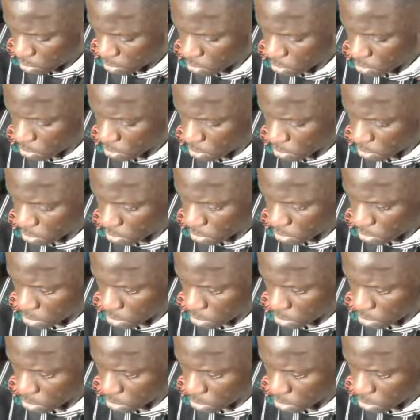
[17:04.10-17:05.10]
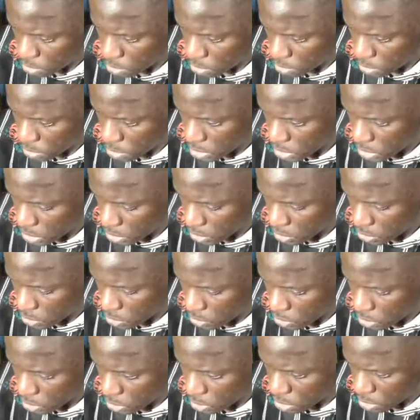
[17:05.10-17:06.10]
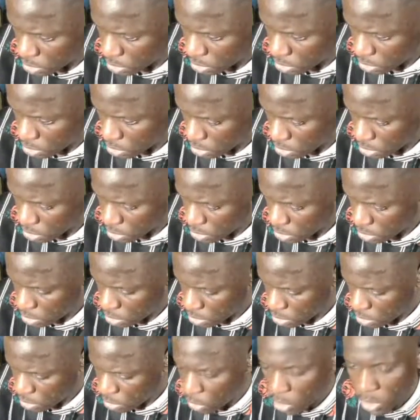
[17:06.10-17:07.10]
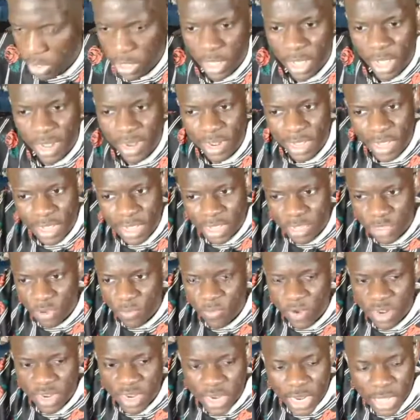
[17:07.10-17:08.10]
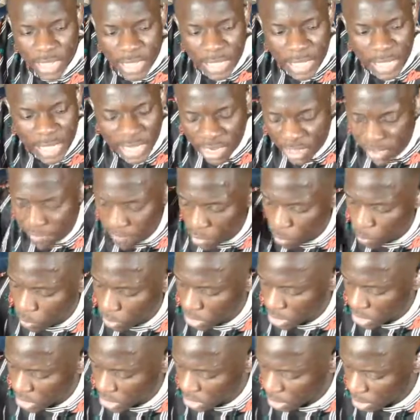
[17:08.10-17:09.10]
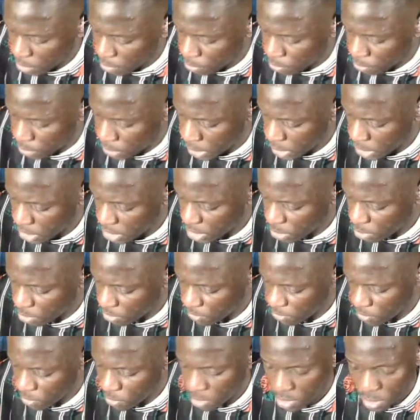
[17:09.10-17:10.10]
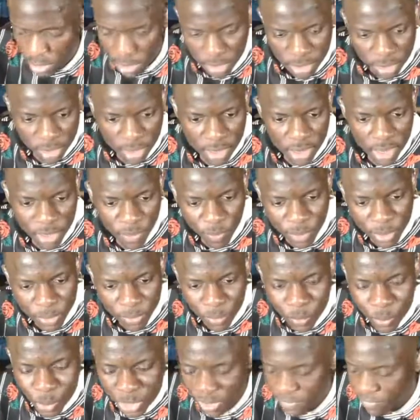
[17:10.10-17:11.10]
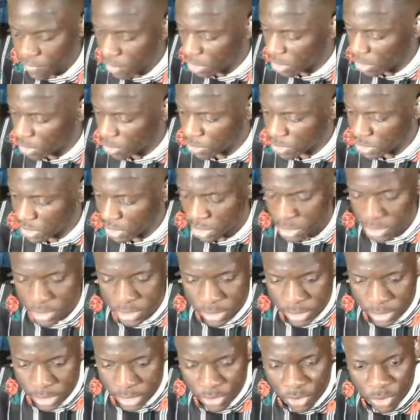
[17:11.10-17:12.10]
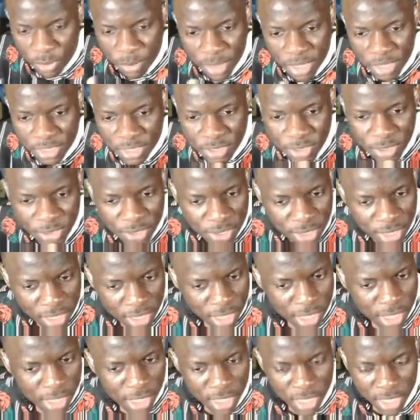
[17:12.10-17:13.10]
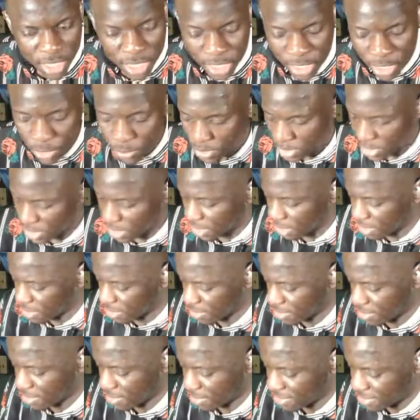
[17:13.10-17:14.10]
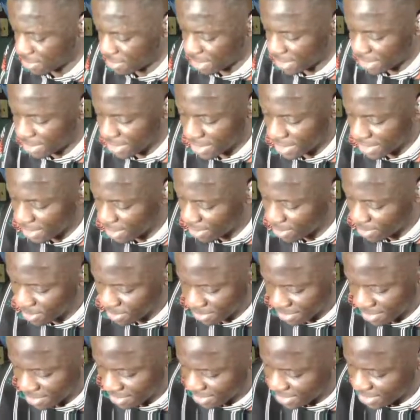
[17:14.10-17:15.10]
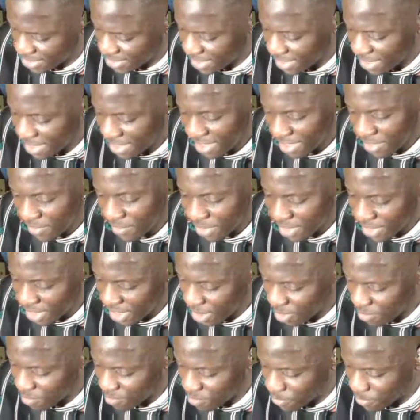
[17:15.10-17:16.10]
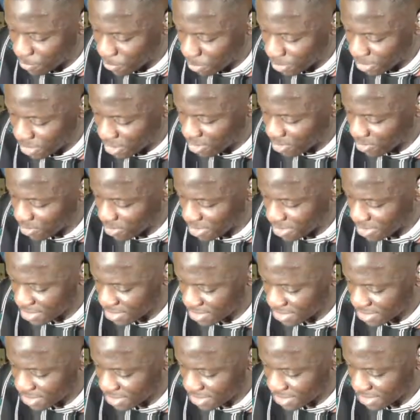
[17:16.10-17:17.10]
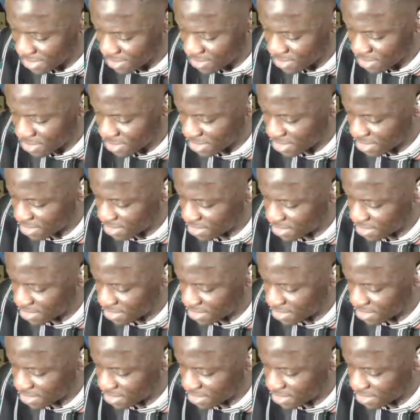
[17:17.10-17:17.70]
The Shadow Shoulders. Oh yeah, and it's so funny that he didn't even want this ability before. Like when he found out he was like a Technomancer, he was tight, and then now he figured out how broken it was. He's like, oh shit.